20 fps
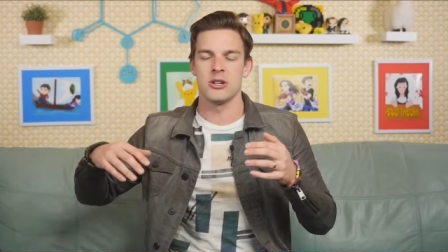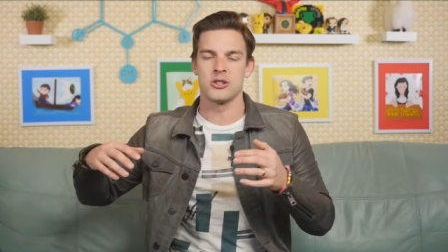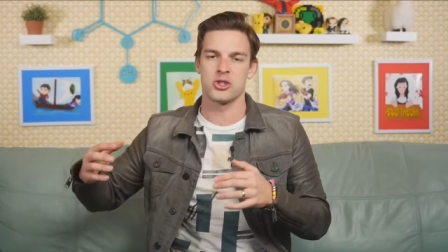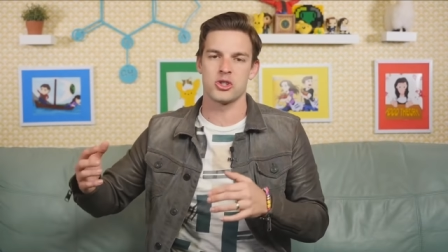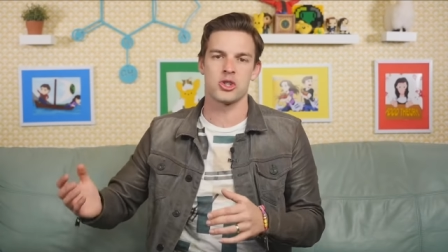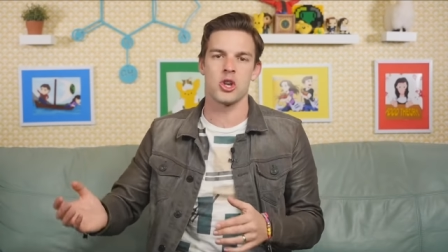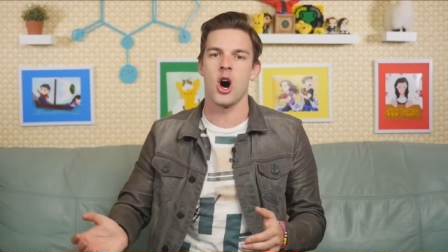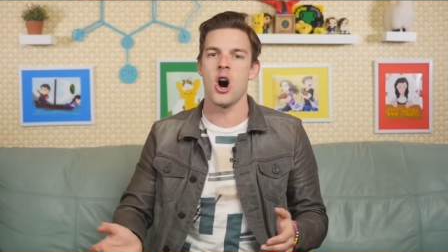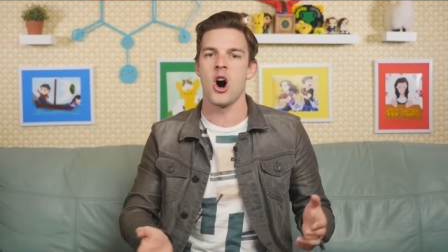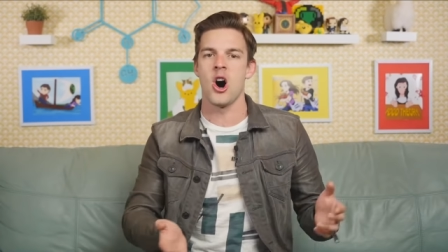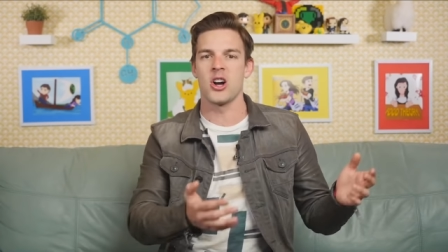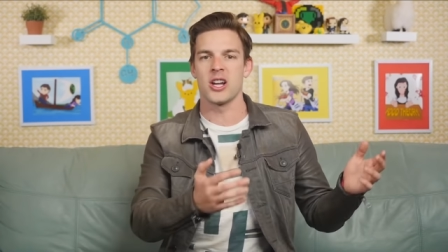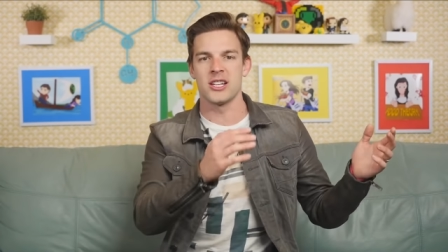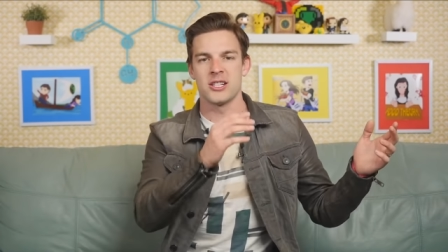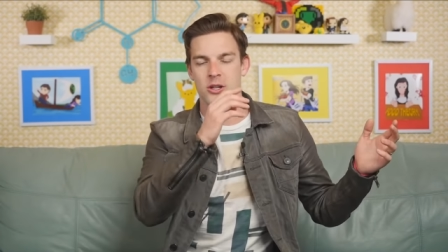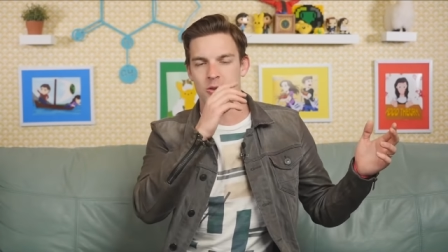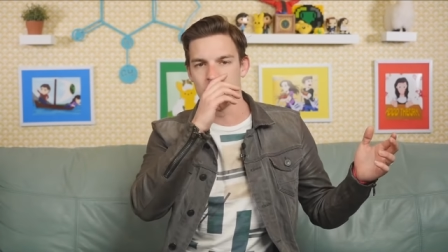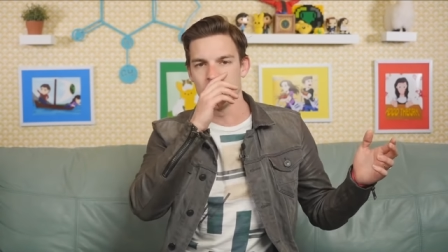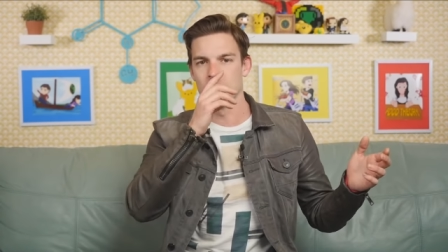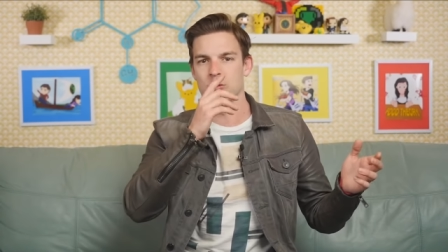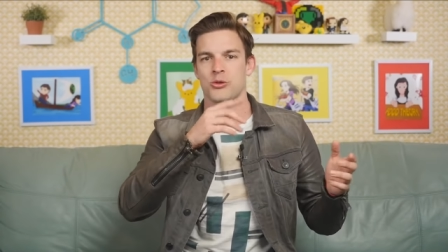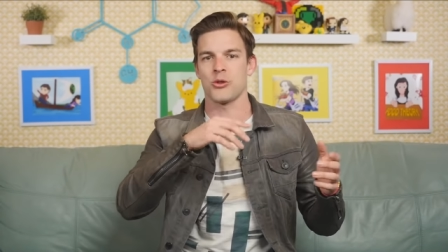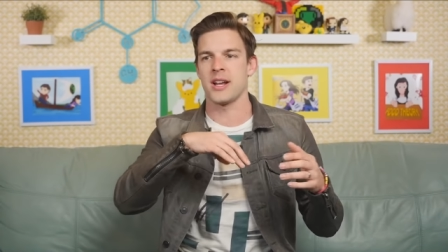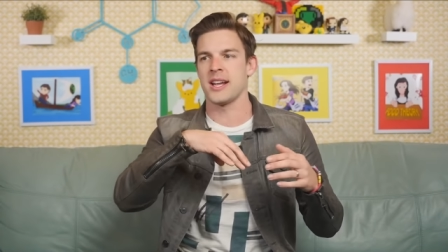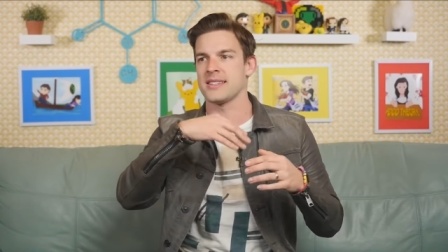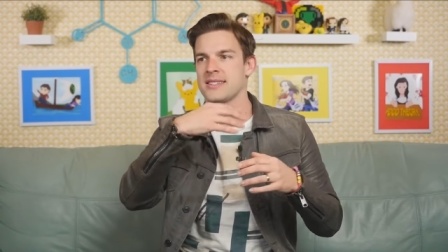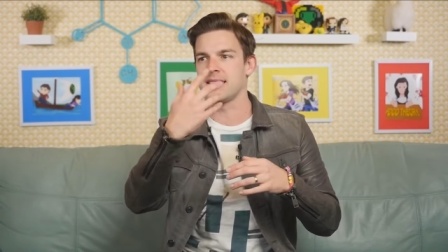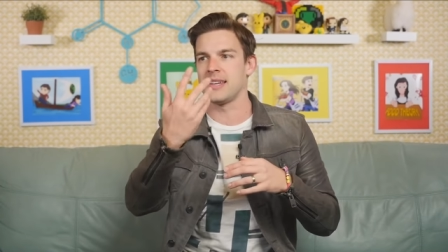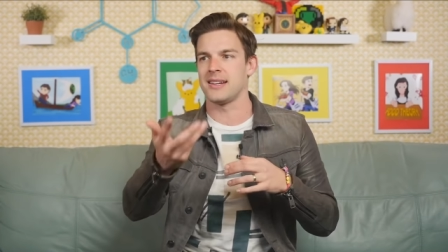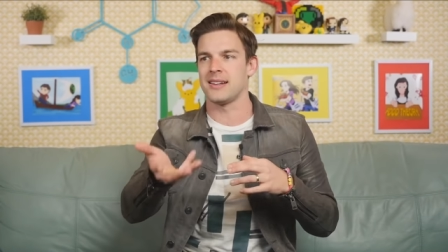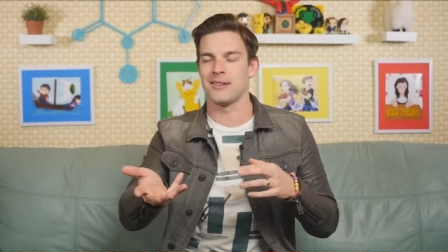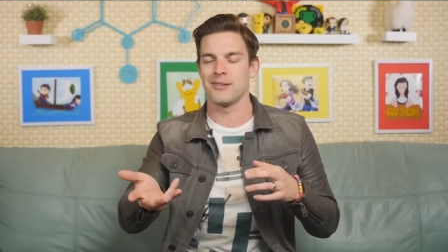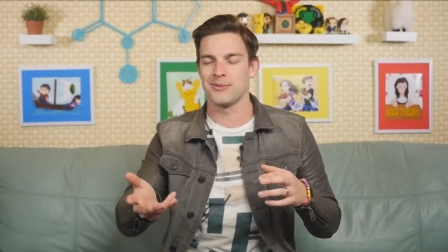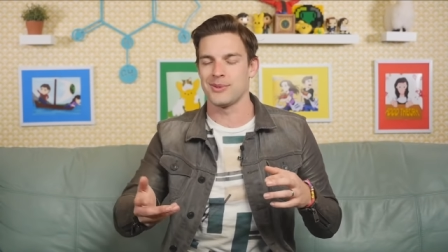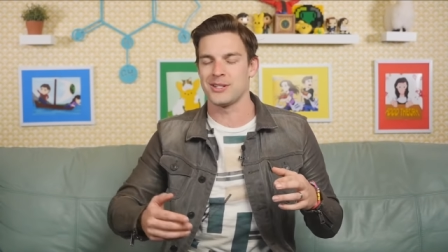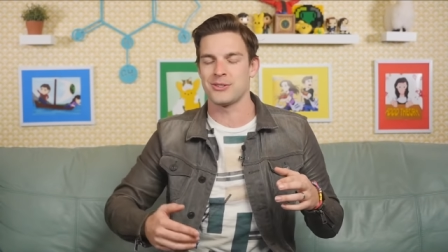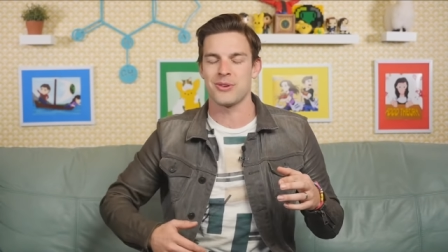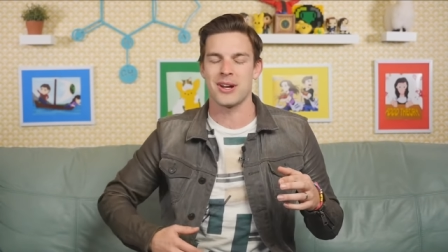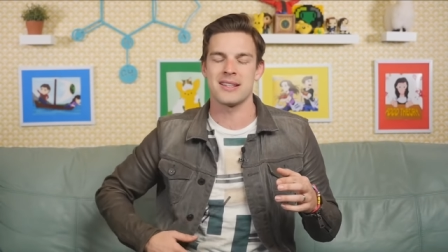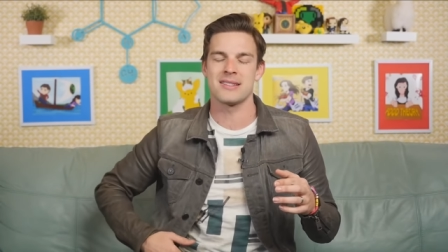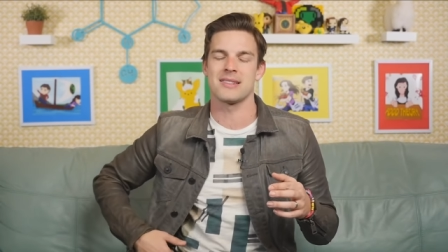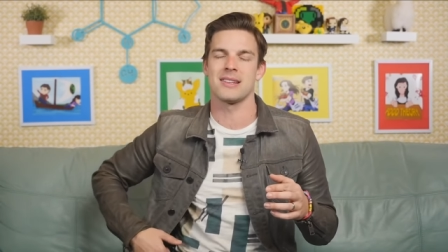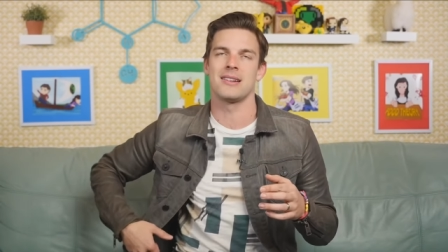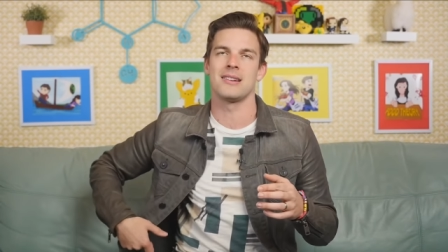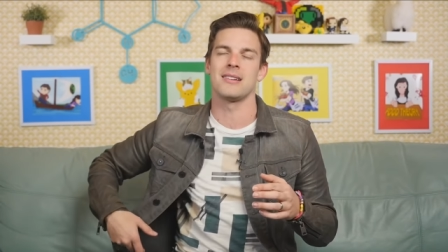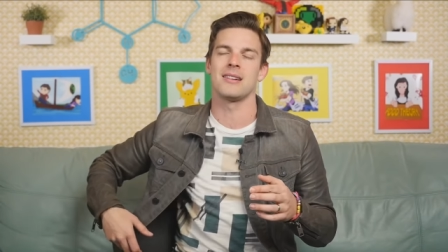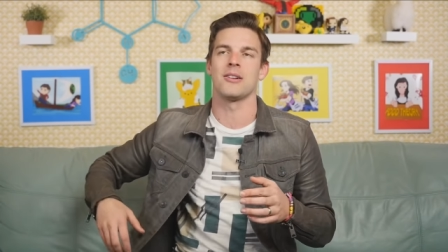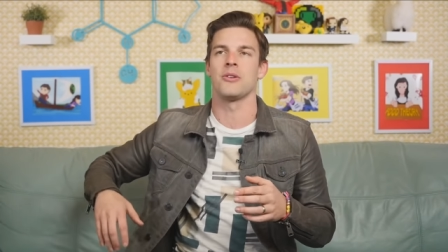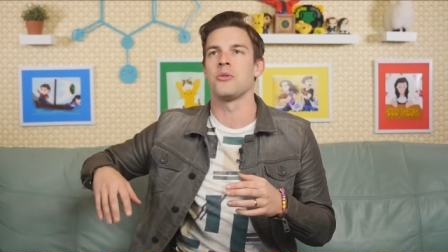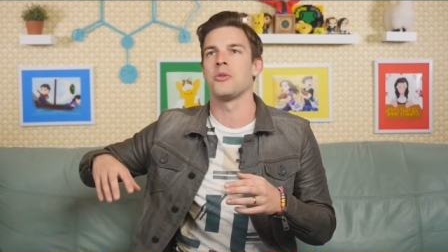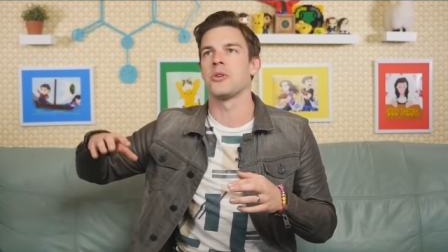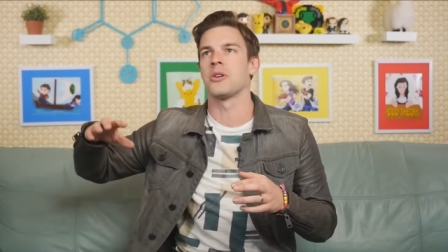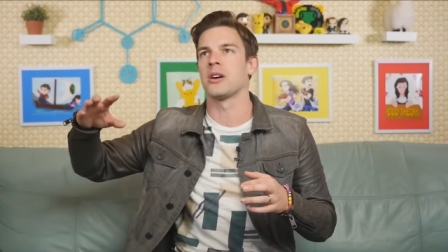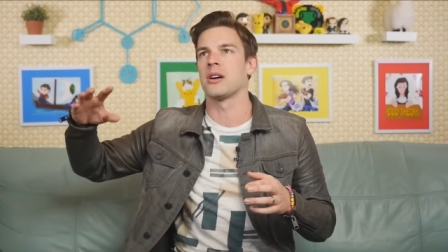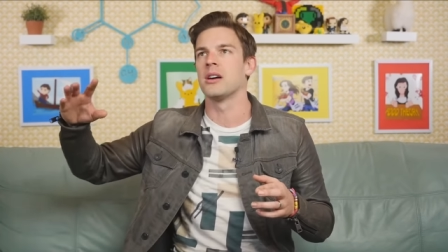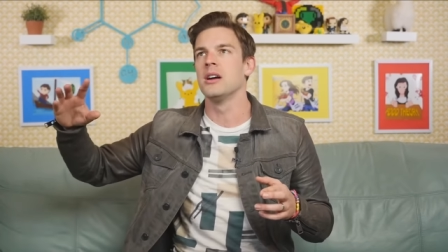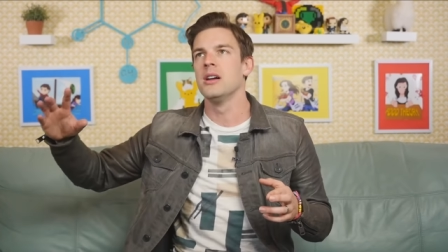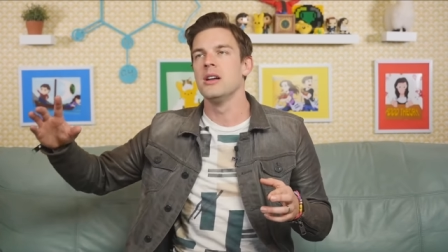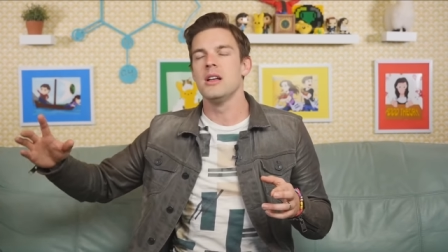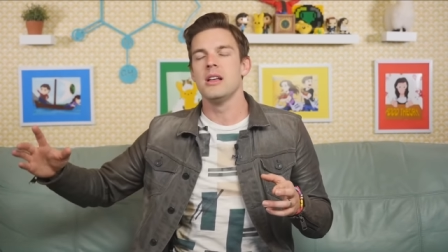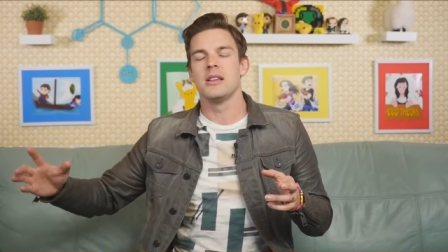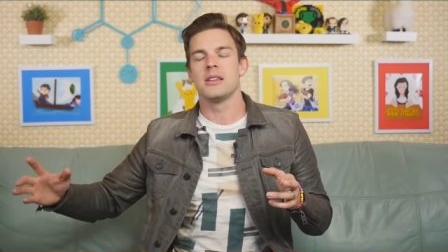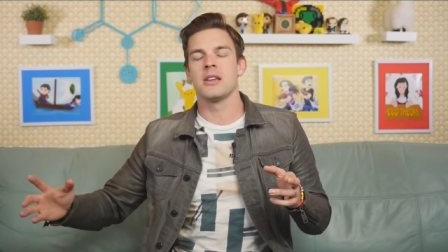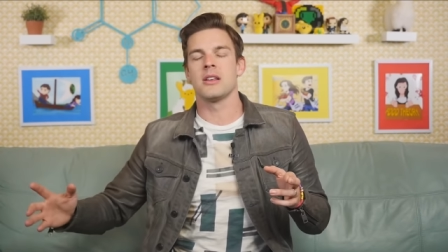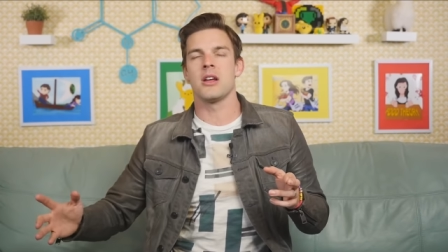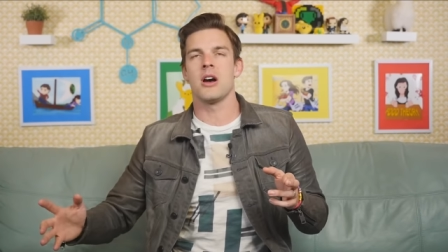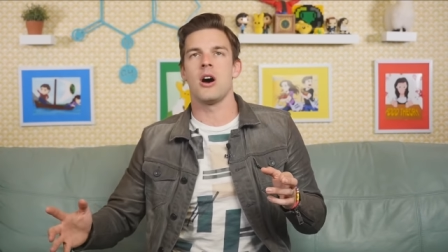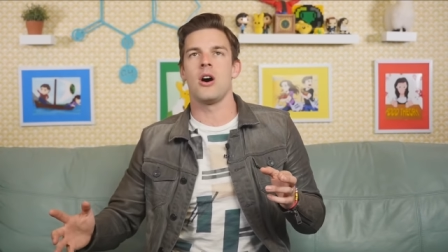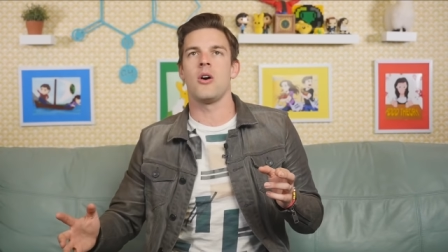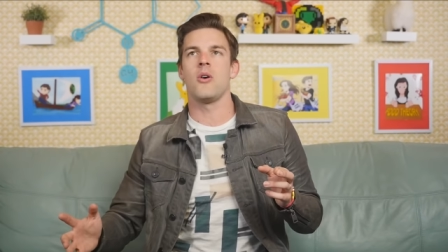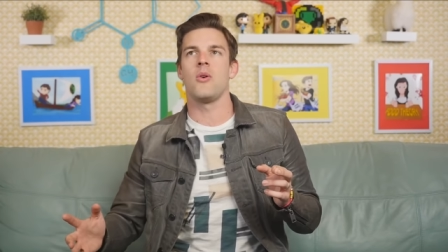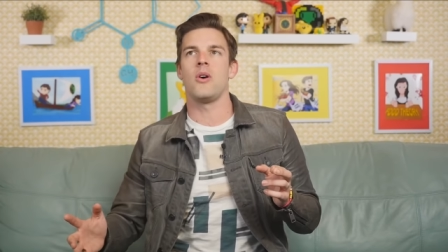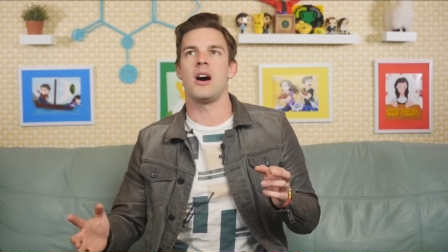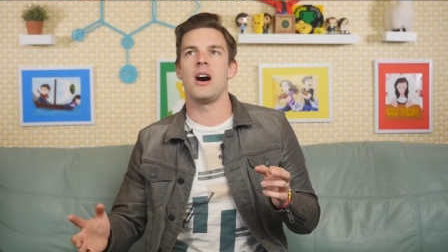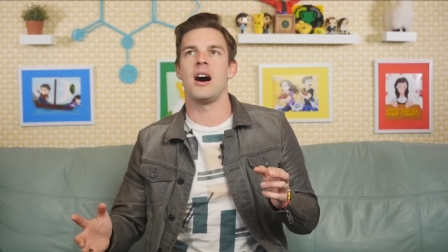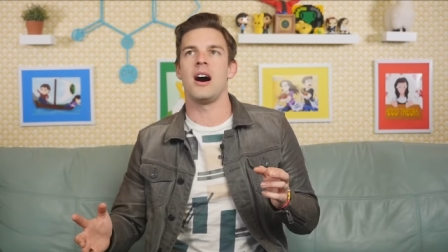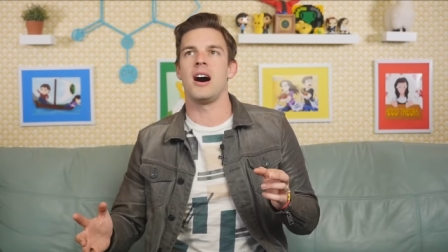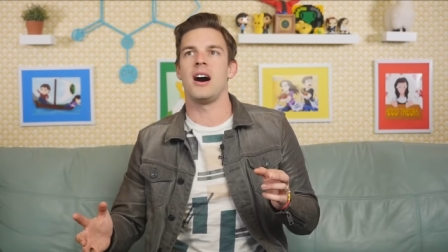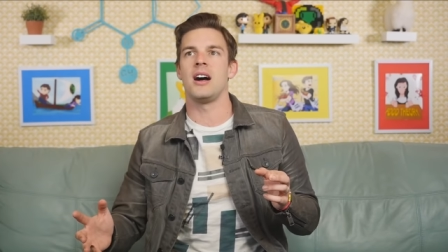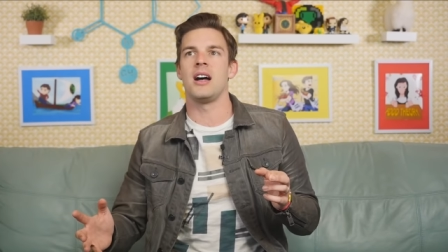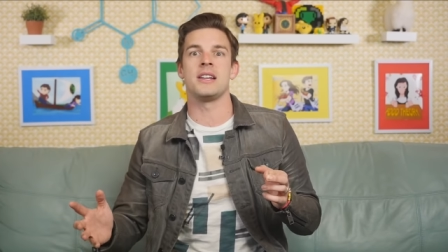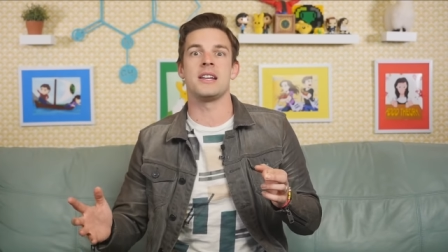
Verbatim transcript: a song into google translate and it retranslated it or you know uh,